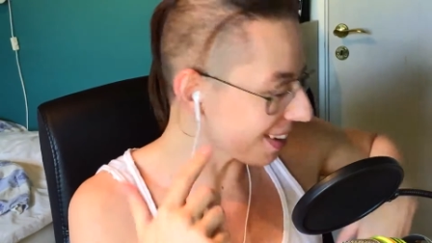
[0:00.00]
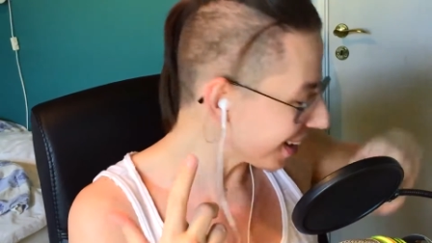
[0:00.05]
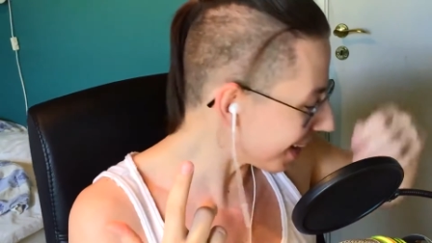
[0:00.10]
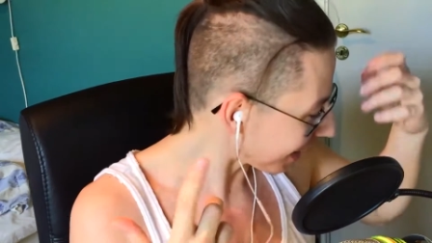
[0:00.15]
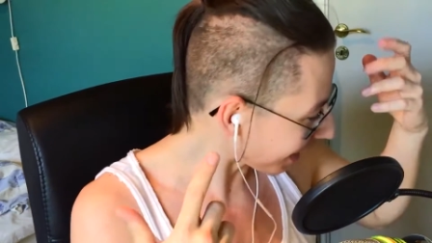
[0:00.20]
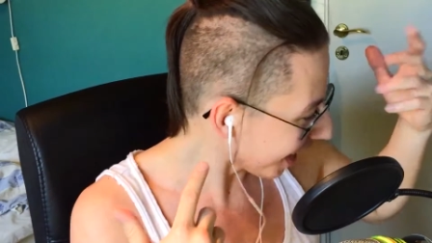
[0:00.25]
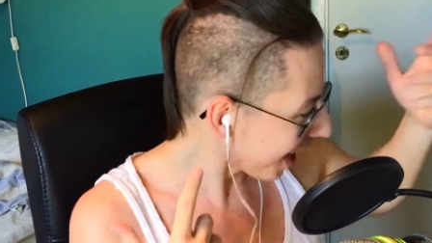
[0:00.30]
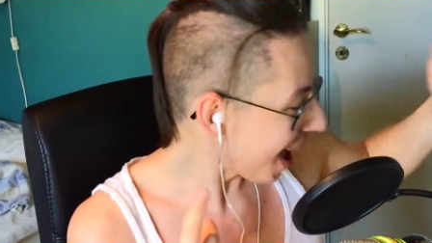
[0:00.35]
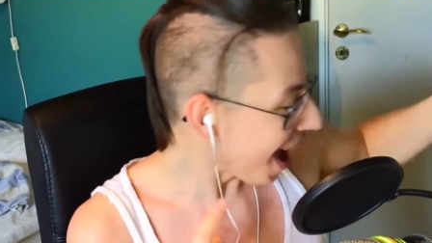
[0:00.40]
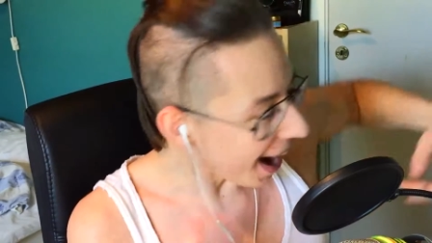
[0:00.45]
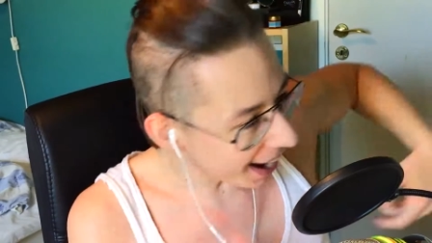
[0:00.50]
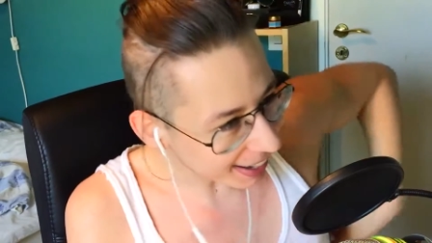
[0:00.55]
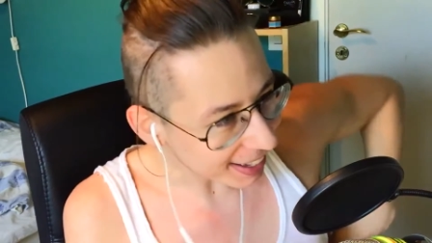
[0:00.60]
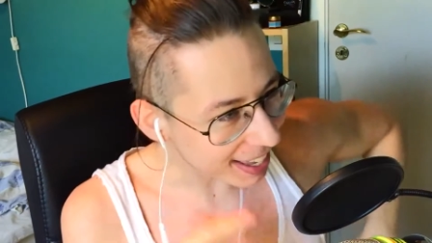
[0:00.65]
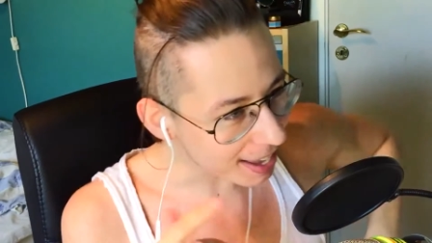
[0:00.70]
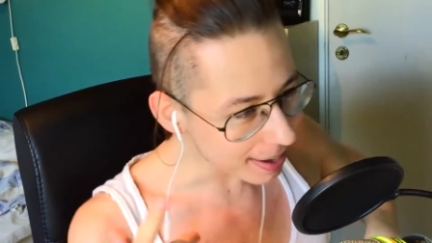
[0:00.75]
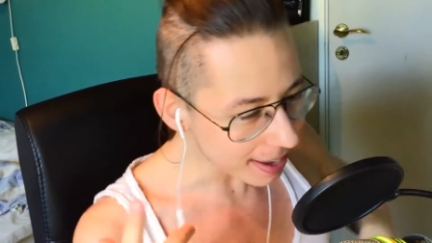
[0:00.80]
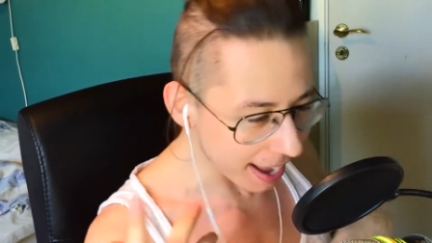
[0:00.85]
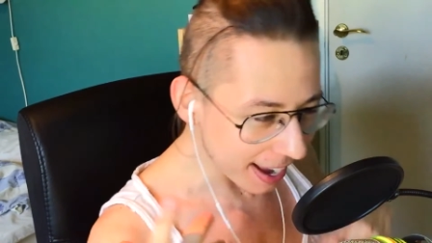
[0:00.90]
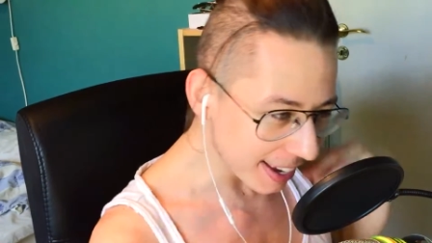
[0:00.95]
And I, I
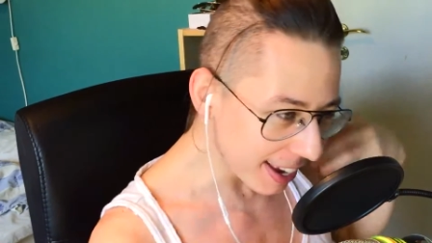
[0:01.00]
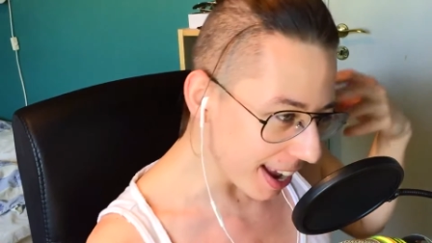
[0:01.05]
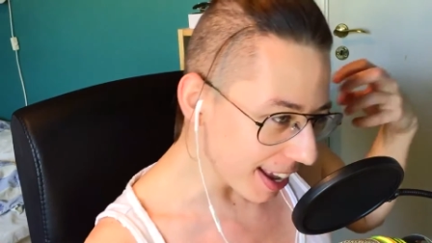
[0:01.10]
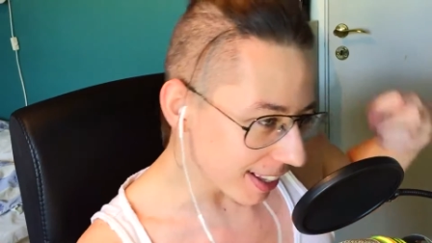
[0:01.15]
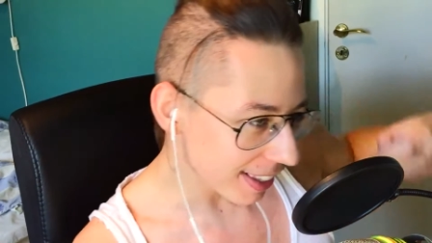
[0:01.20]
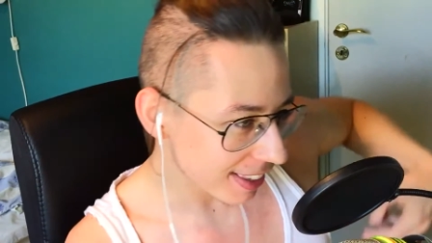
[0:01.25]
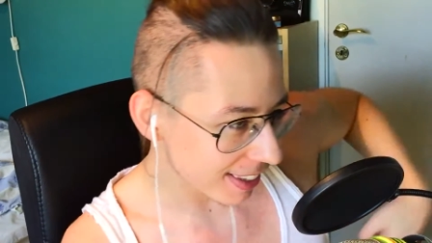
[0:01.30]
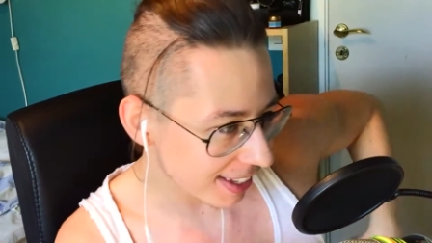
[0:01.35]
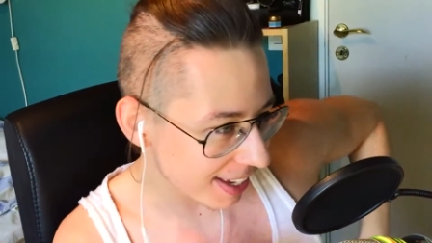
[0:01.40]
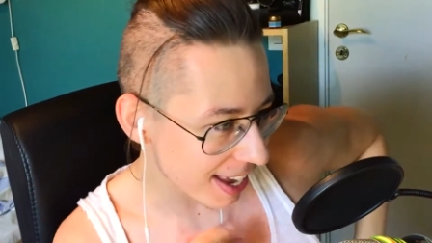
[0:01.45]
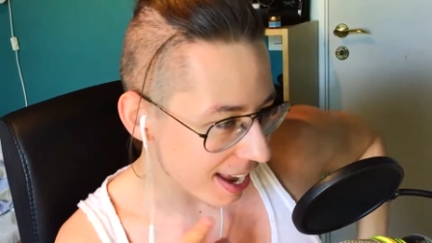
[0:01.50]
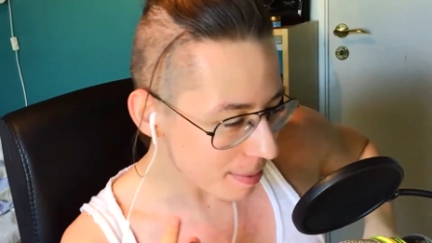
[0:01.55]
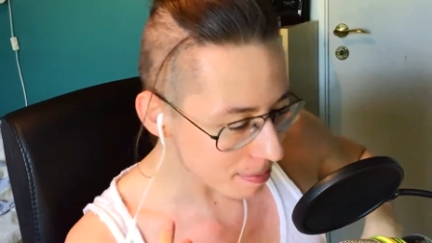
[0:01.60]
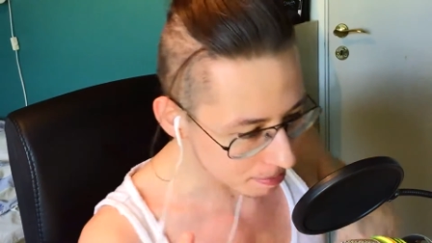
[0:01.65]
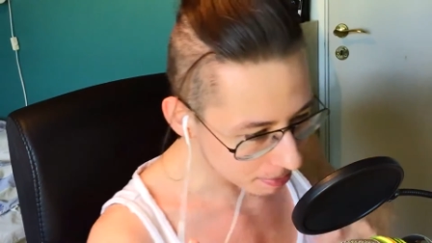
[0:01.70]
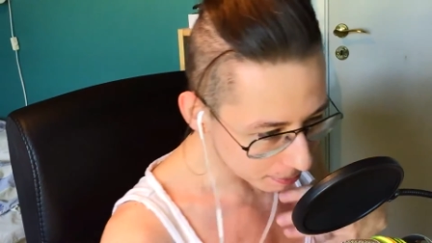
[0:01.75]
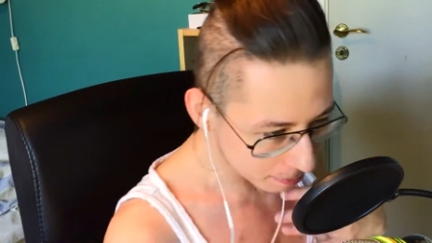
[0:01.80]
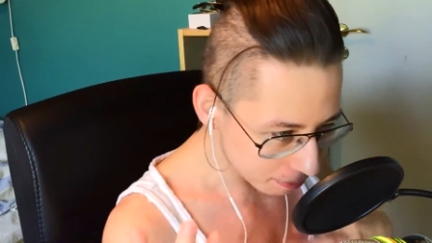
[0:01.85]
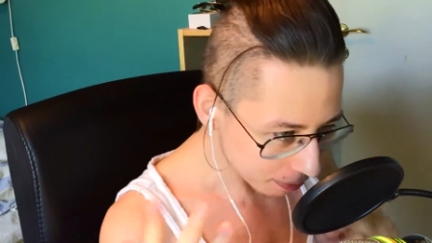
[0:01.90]
can't, I can't keep,